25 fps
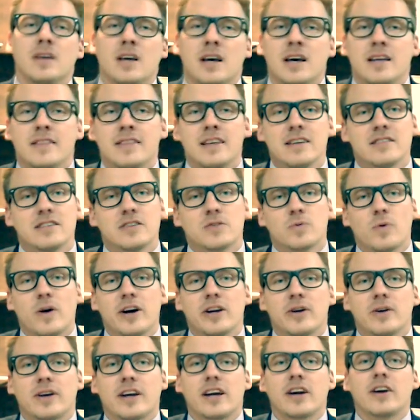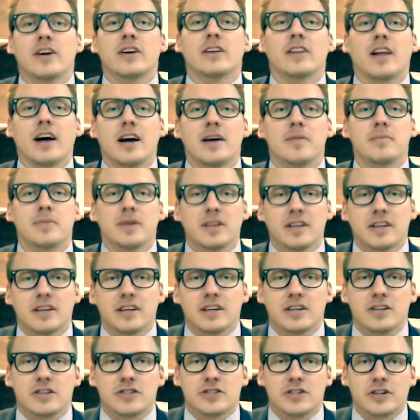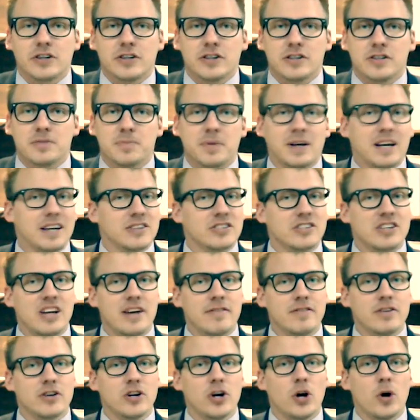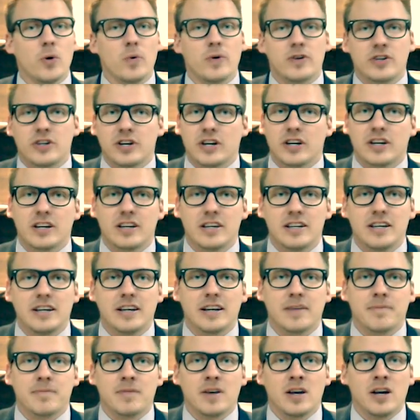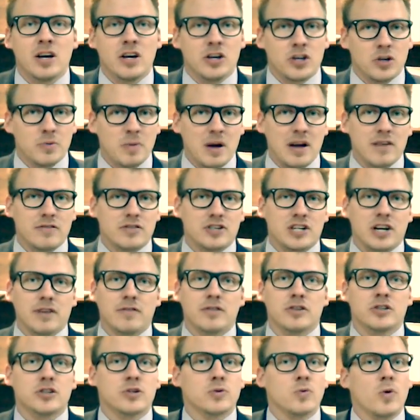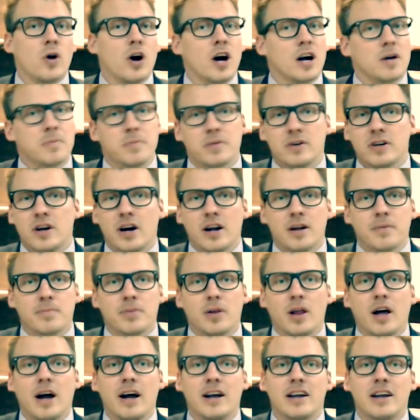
This is why you carry liability insurance, because you never know when you're going to need it. You may have shoveled your walk but not applied